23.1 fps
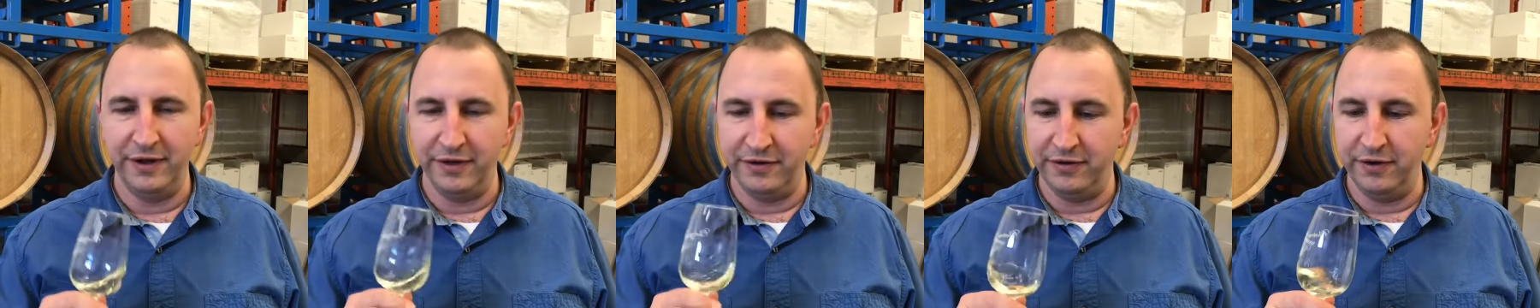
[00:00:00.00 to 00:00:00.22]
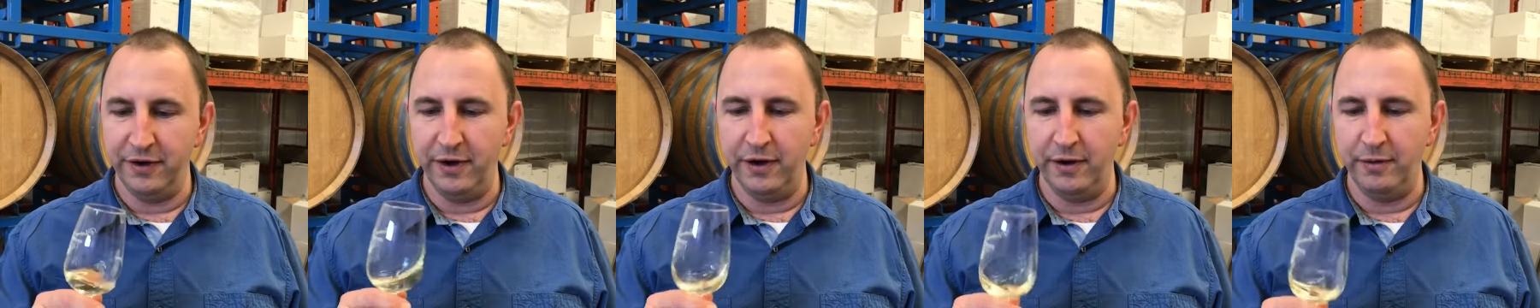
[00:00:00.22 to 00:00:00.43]

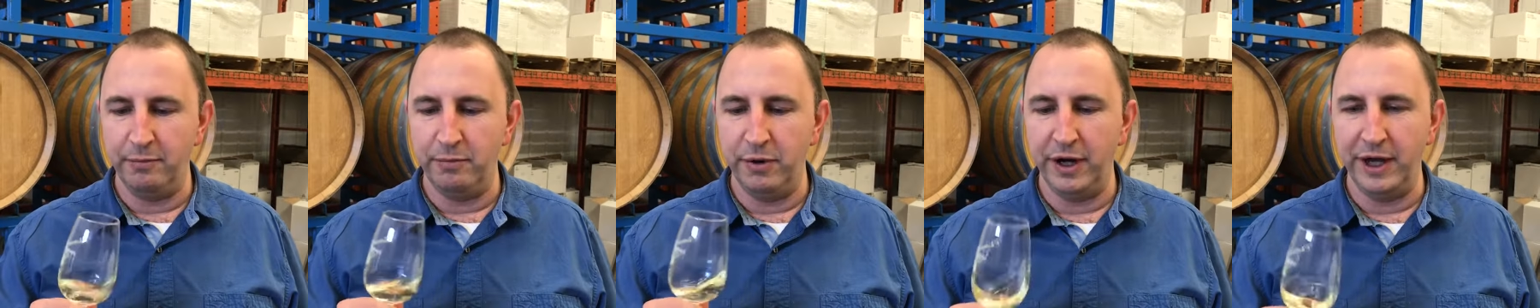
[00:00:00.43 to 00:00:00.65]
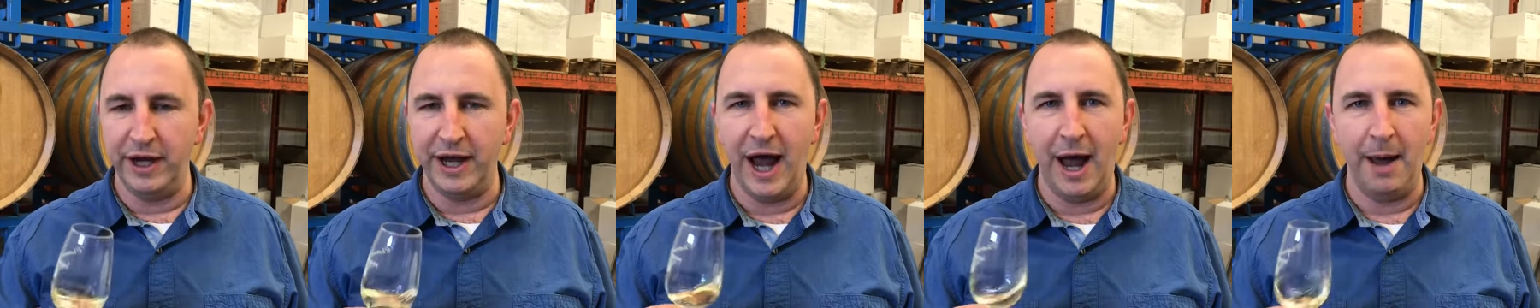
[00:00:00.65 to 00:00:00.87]
It's a
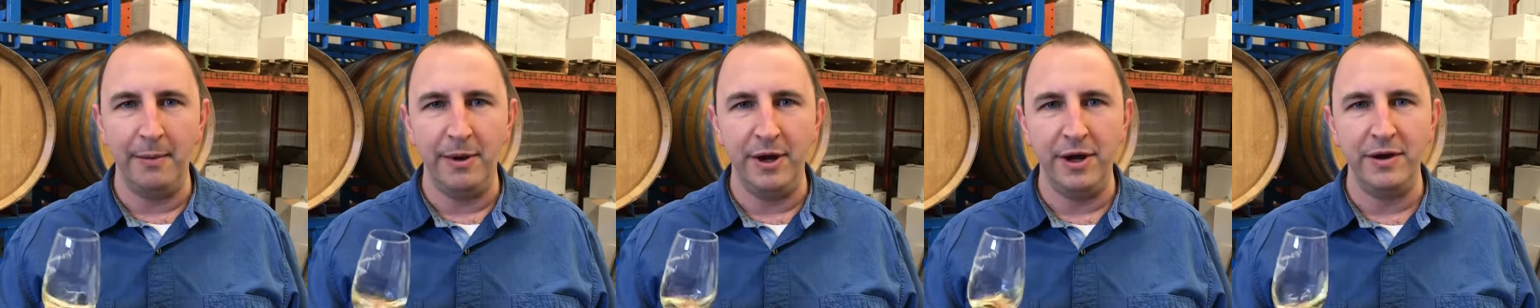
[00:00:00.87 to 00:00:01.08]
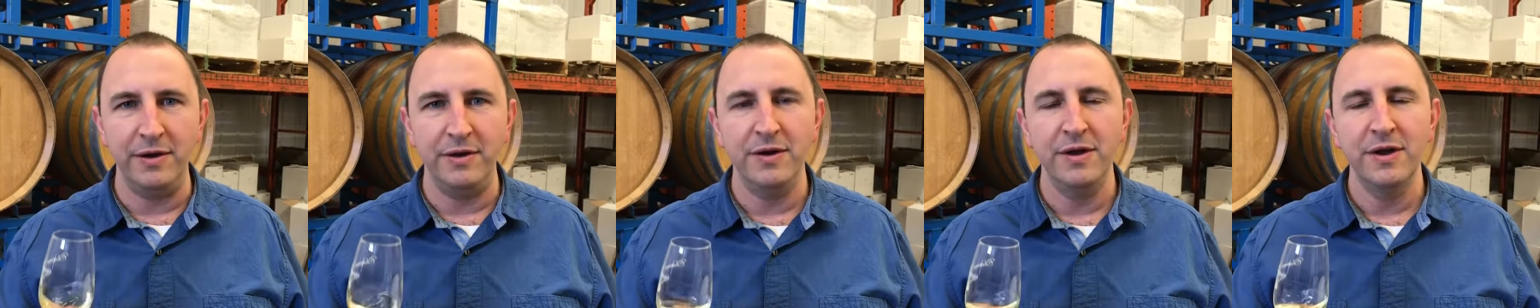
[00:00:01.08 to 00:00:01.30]
pretty
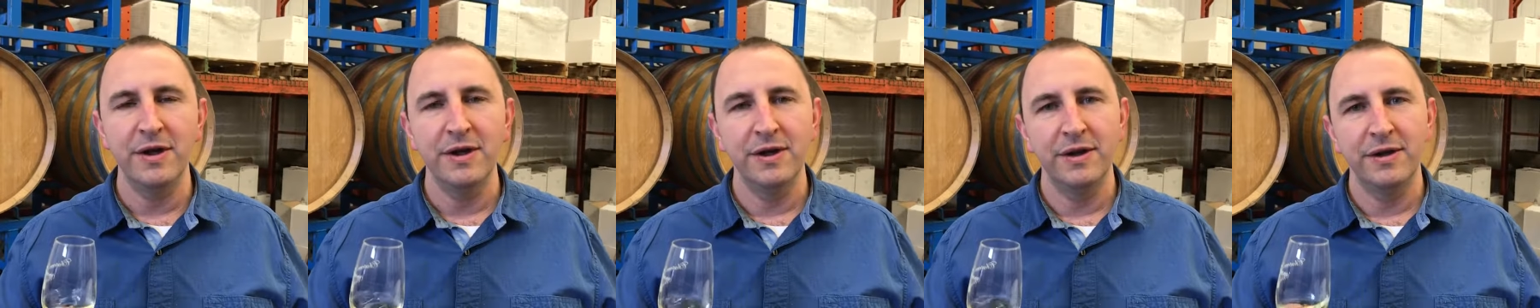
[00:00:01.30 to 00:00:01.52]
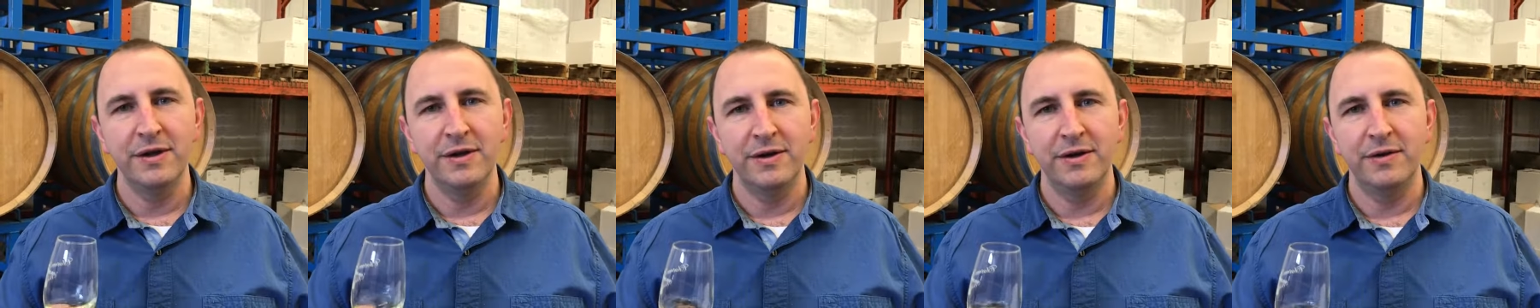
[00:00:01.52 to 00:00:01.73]
common
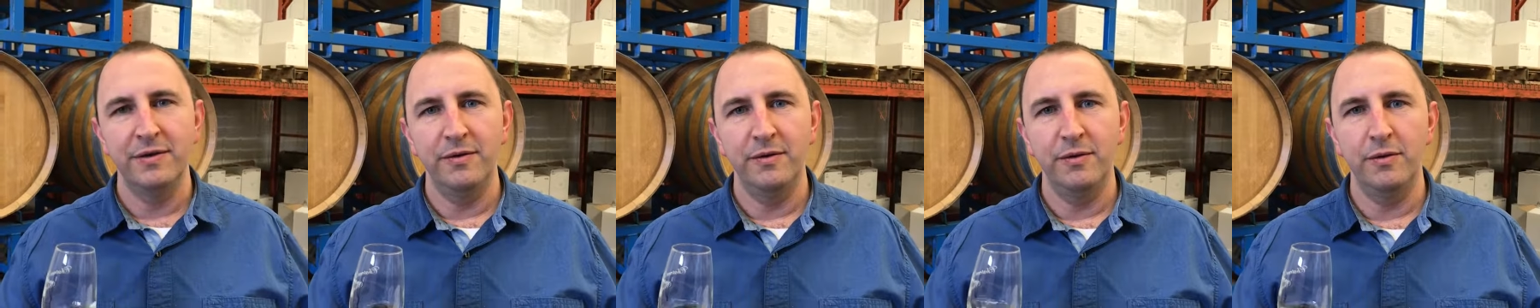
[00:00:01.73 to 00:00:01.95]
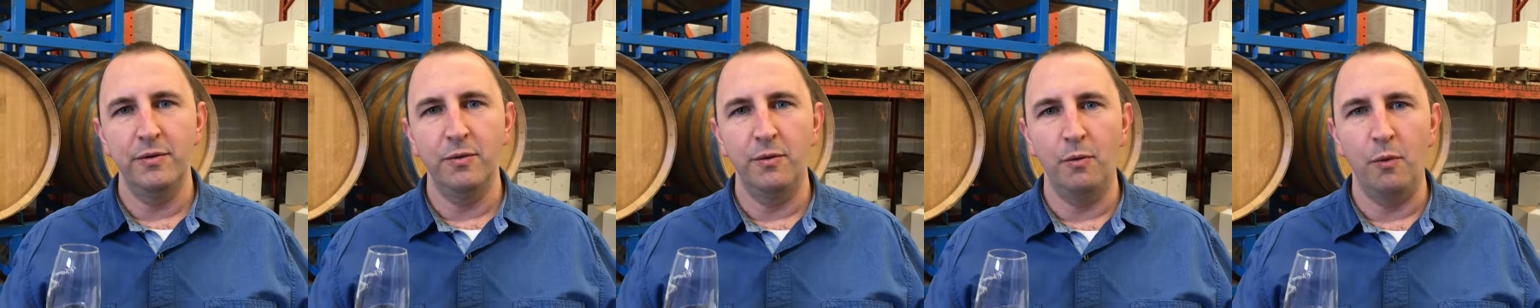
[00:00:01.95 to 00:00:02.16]

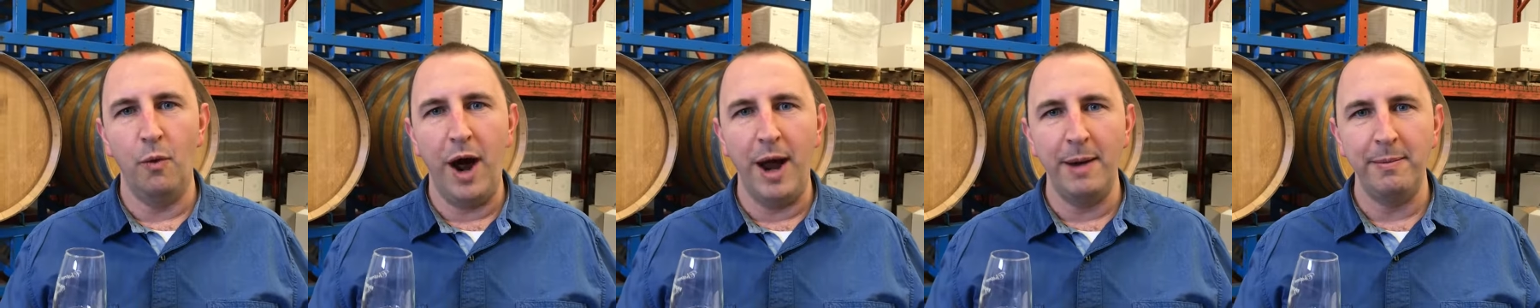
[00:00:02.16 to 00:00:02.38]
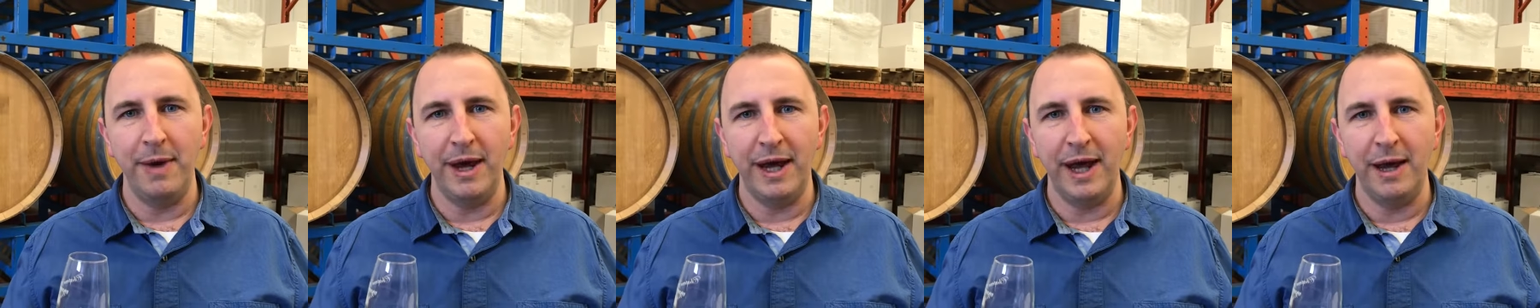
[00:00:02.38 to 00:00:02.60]

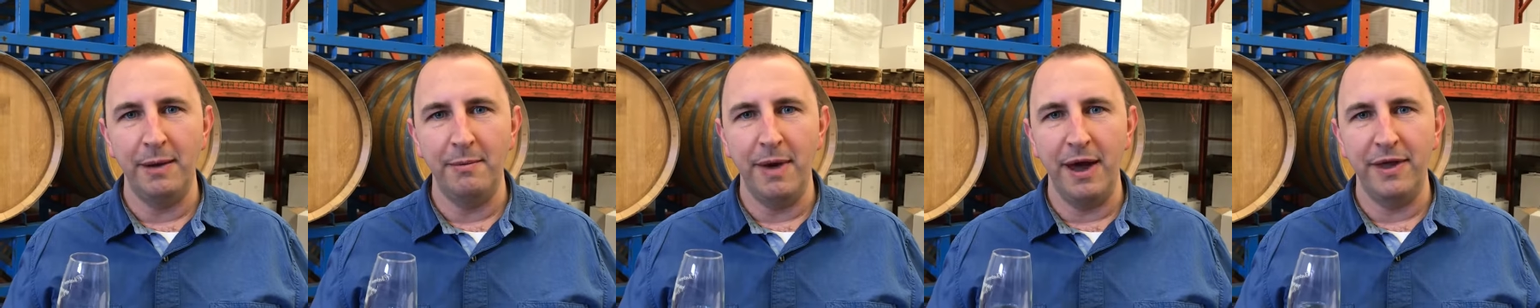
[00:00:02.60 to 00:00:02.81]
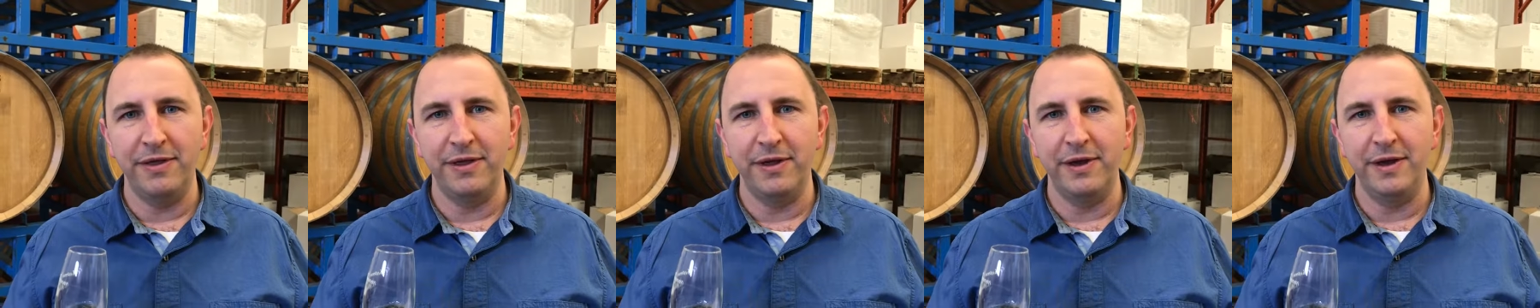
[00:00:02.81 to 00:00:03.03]
winemaking
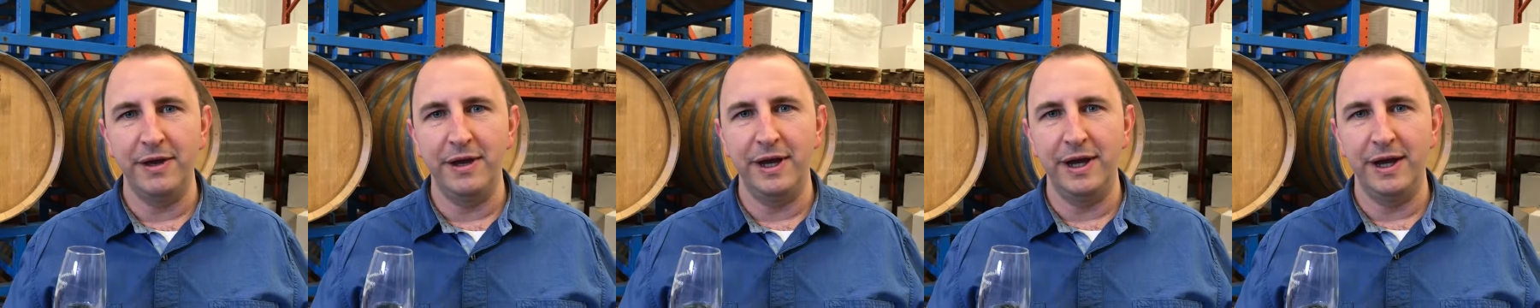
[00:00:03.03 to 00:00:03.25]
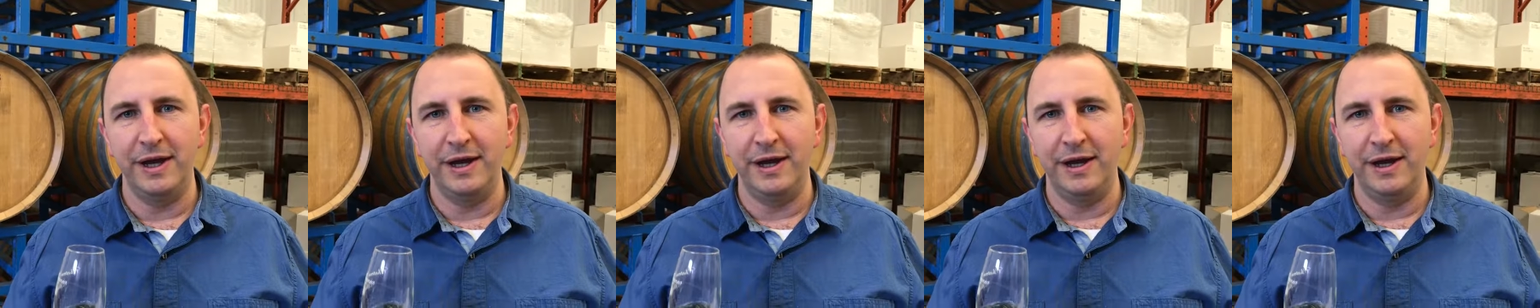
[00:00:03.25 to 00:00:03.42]
method